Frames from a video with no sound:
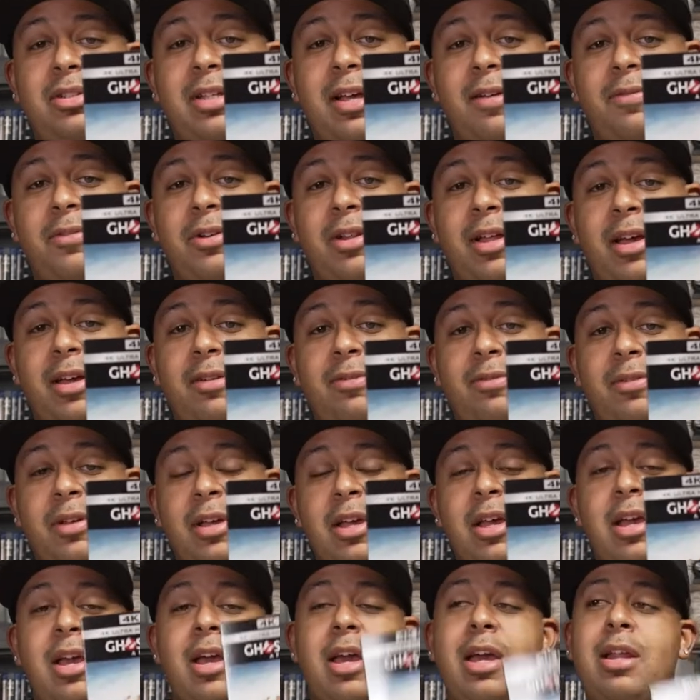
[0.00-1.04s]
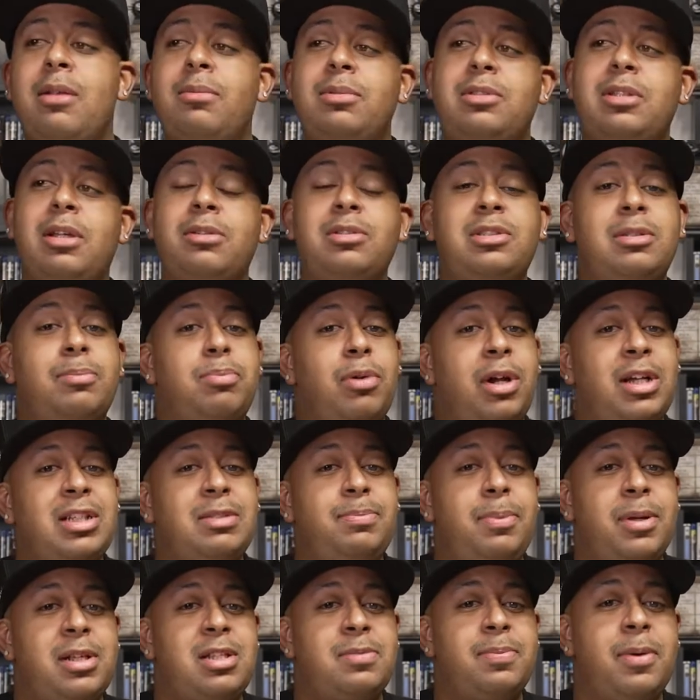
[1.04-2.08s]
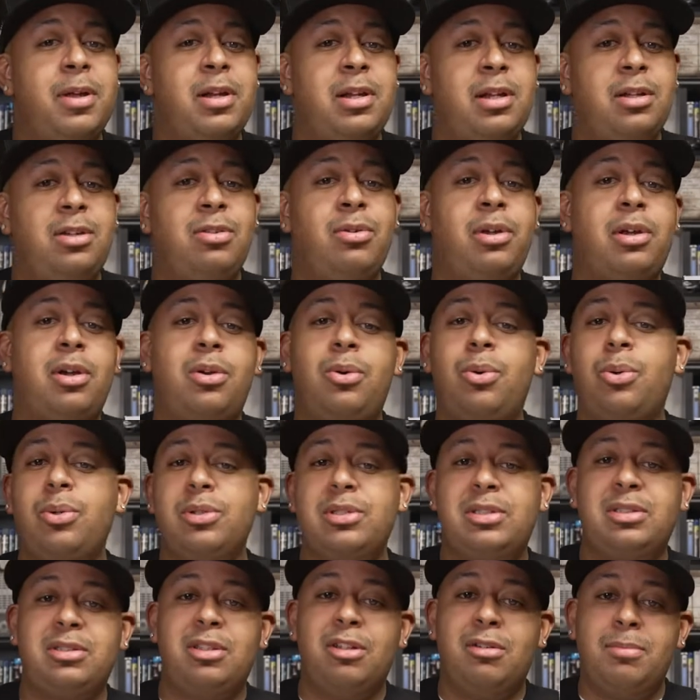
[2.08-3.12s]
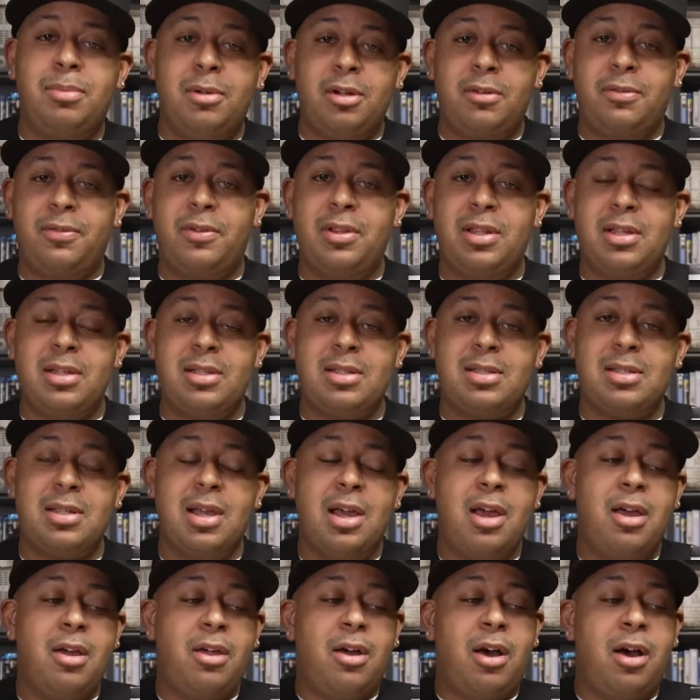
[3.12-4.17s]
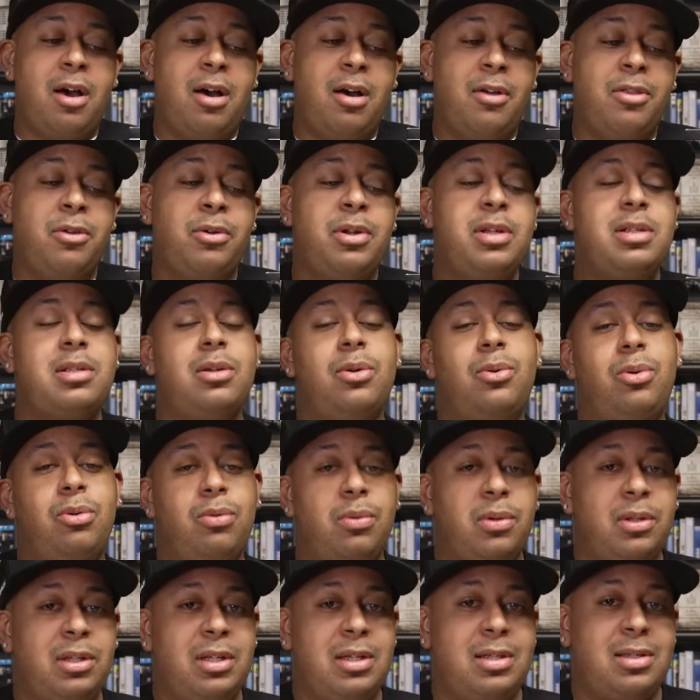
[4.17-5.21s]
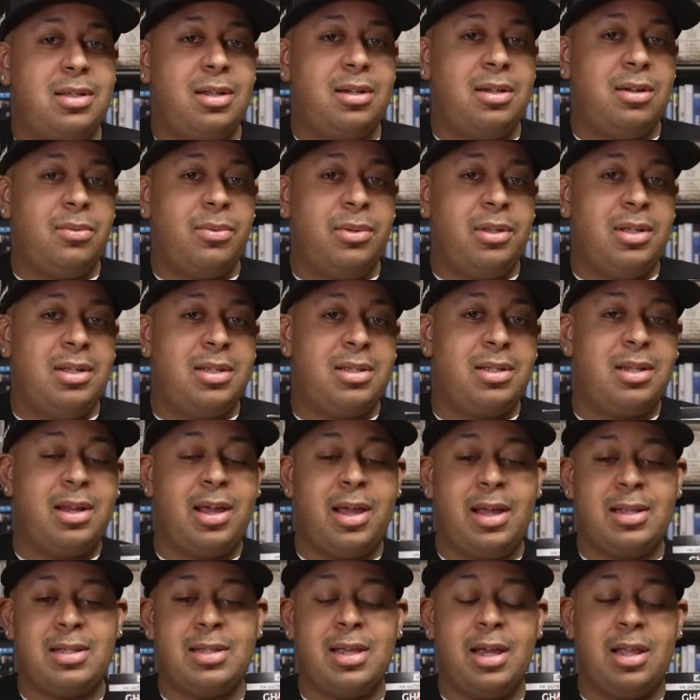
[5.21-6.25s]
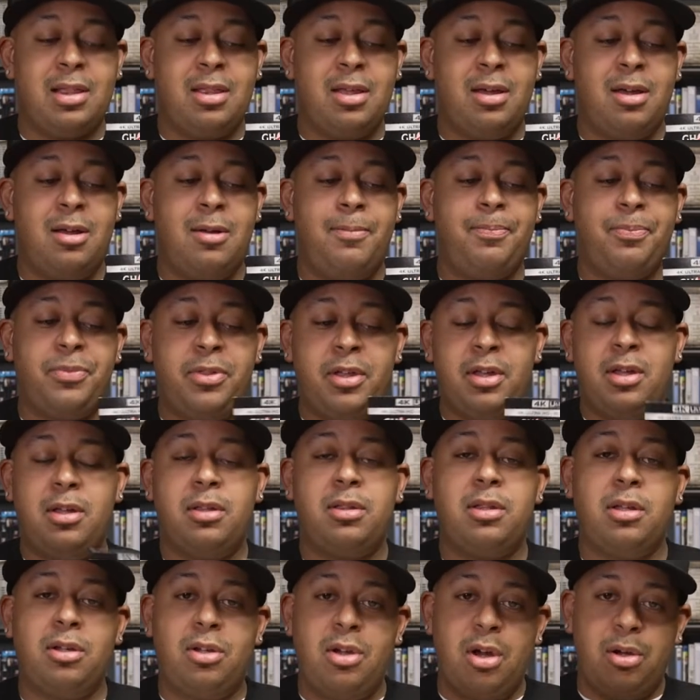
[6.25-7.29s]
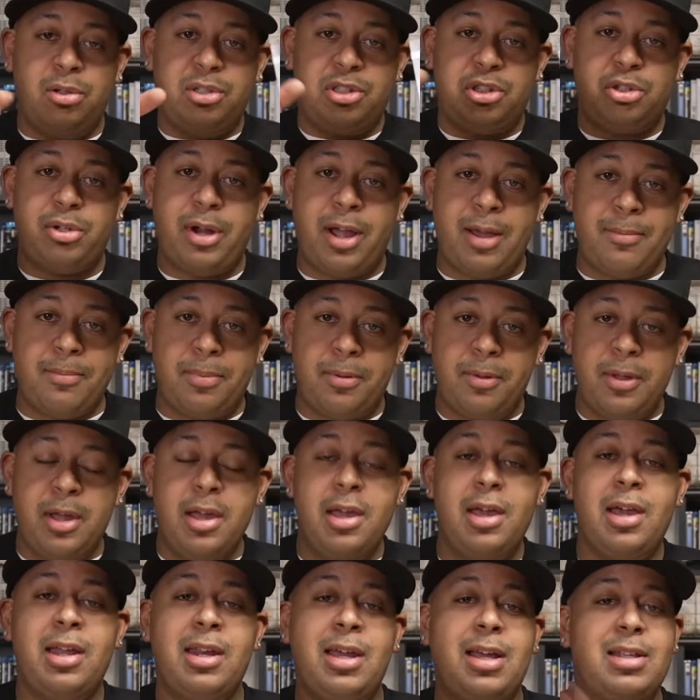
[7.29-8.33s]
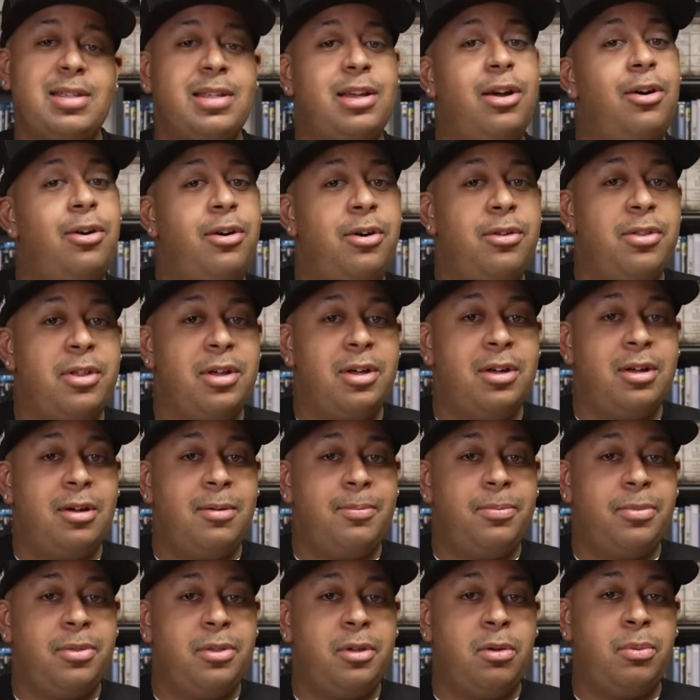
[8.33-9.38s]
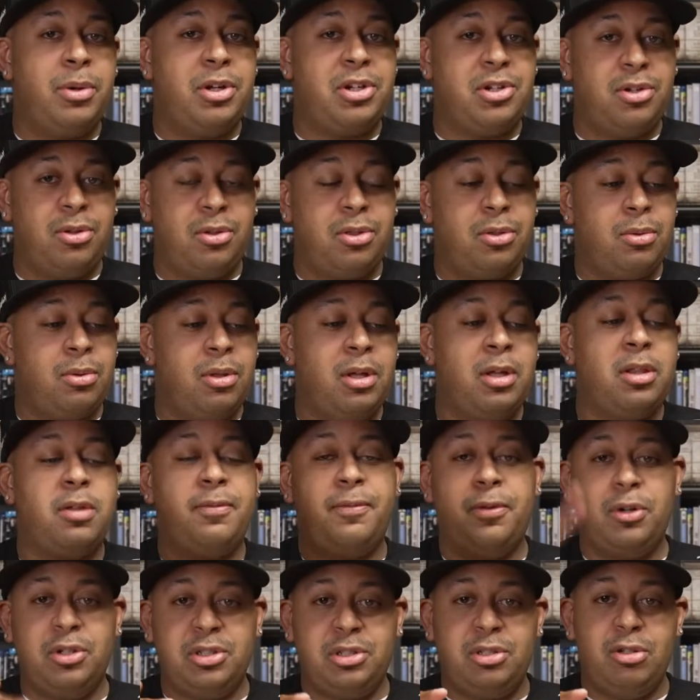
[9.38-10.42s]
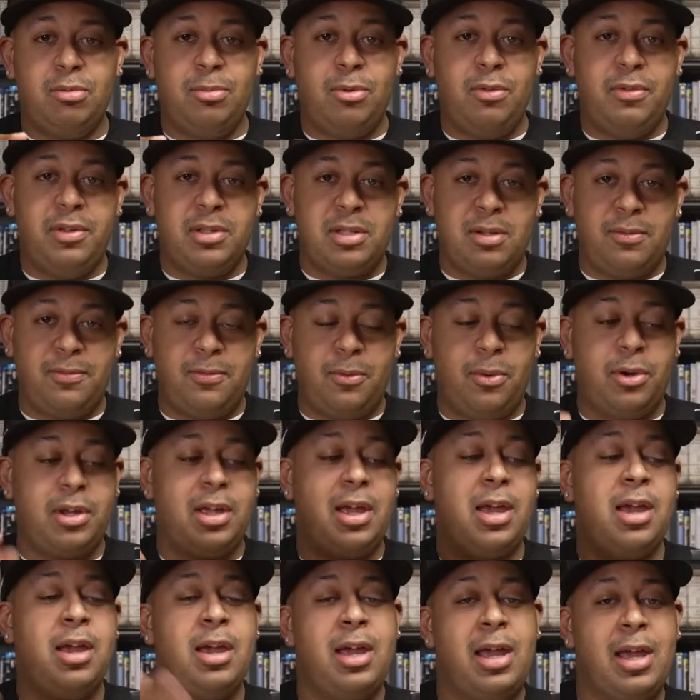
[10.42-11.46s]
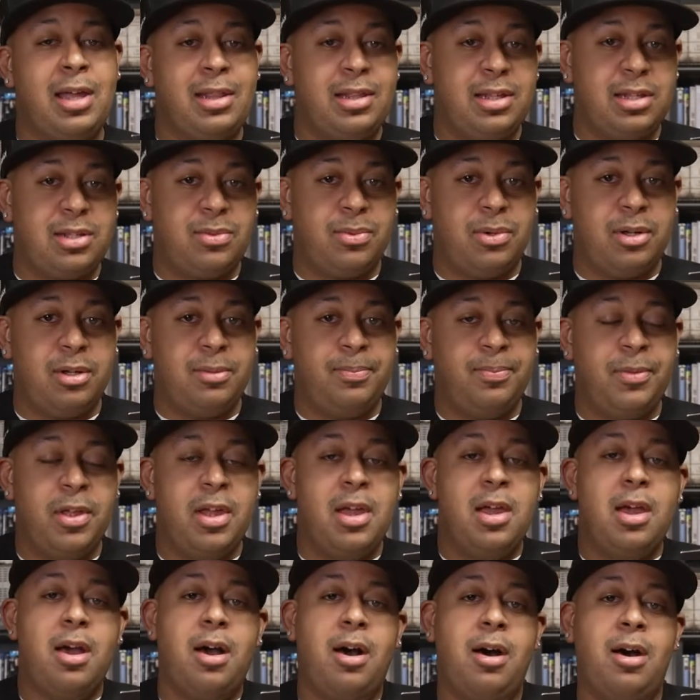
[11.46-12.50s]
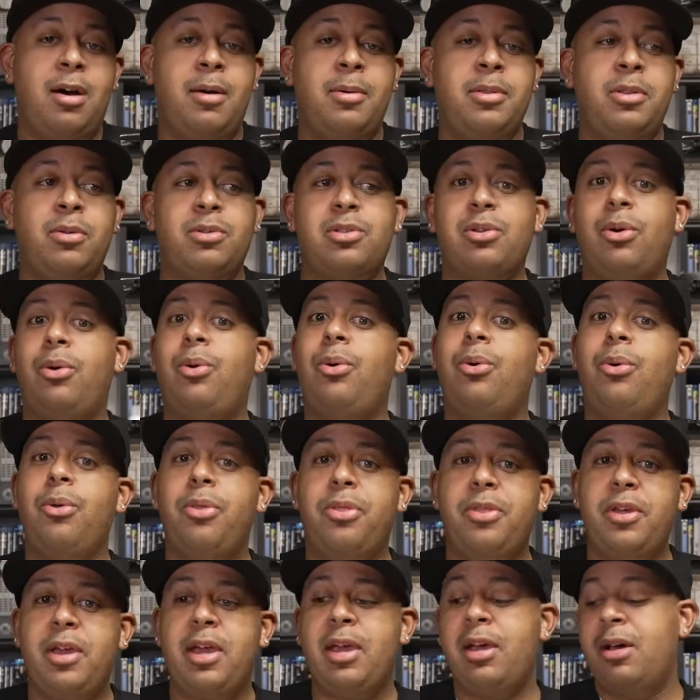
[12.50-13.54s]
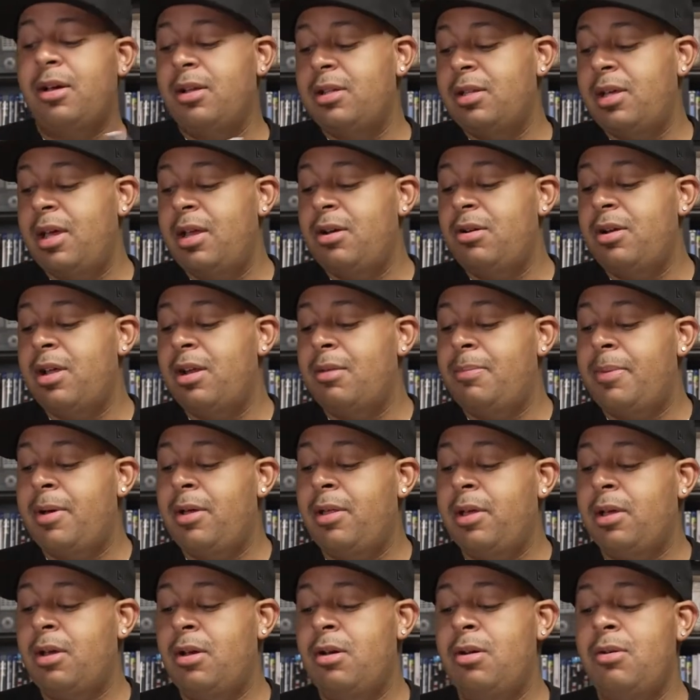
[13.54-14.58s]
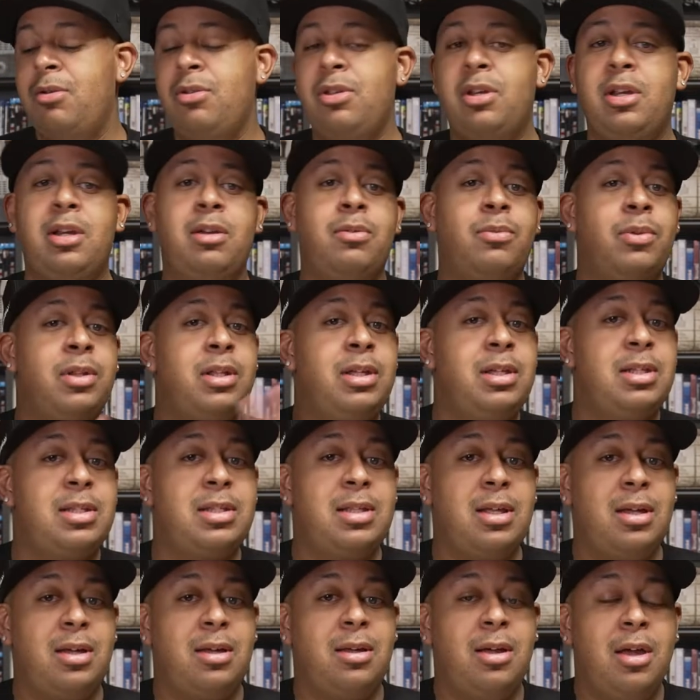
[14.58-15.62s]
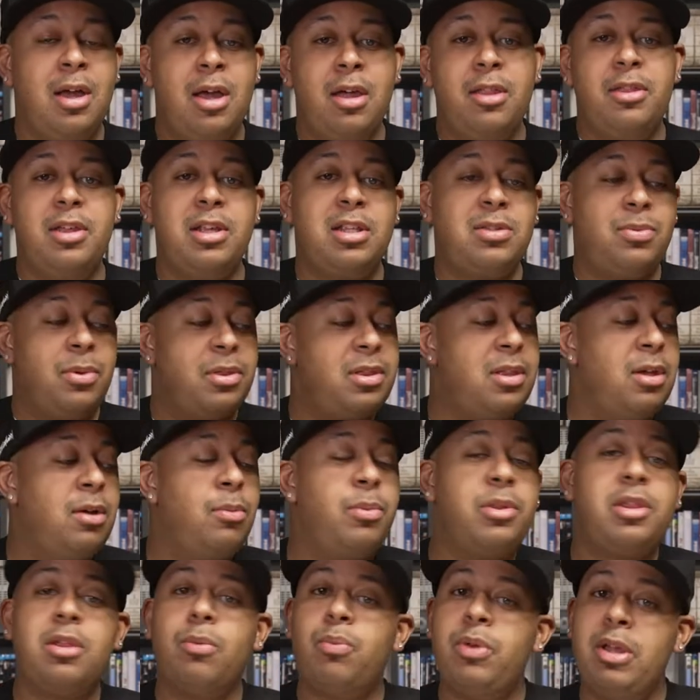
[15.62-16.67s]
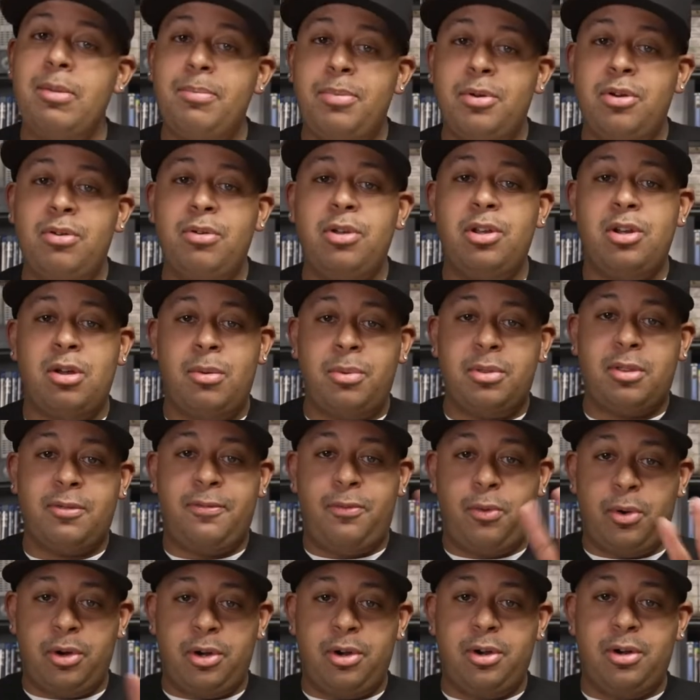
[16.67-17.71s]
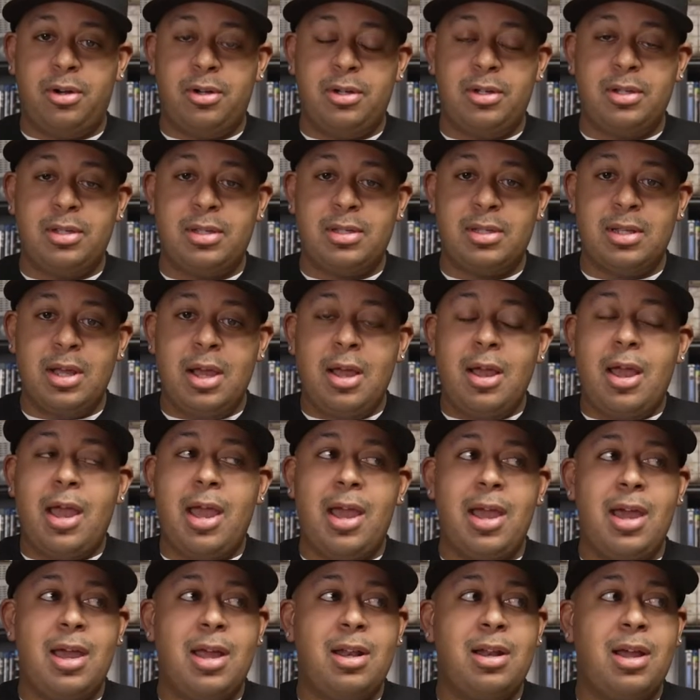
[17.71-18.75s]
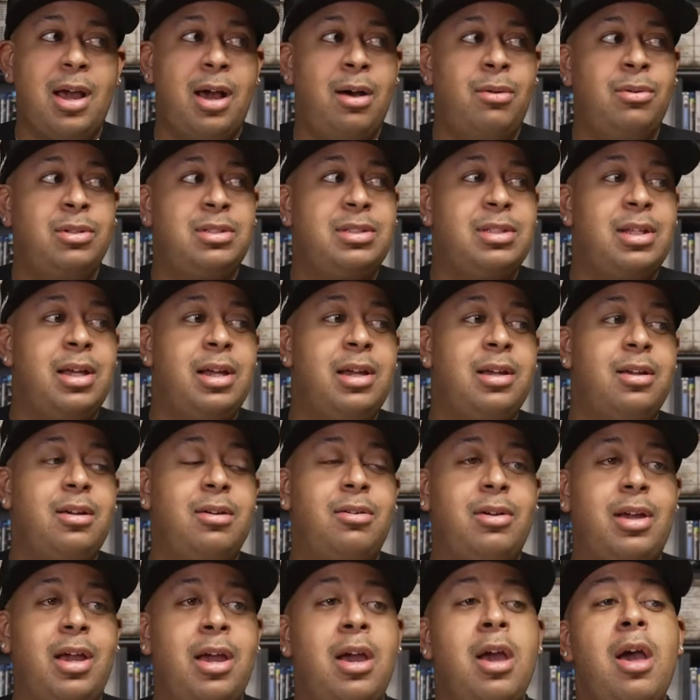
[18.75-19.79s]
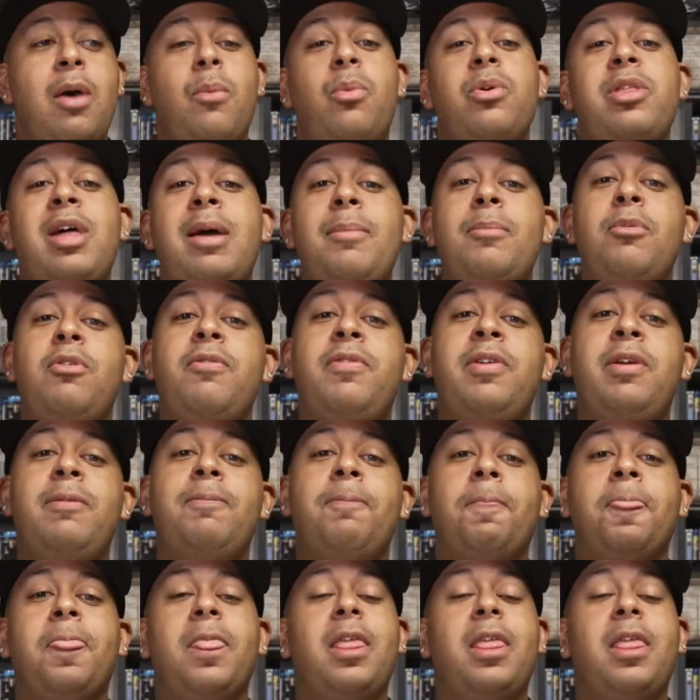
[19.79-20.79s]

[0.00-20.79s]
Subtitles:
Afterlife. And I was surprised Best Buy didn't do like a cool steelbook for this. There is a cool release that did release today. It's like the Ghost Trap, and it has like all the original, the first two movies in 4K and this one. And there was a whole thing on the internet about like, oh, you didn't release this with the reboot, you know, with the 4 girls. And I was like, okay, well that movie.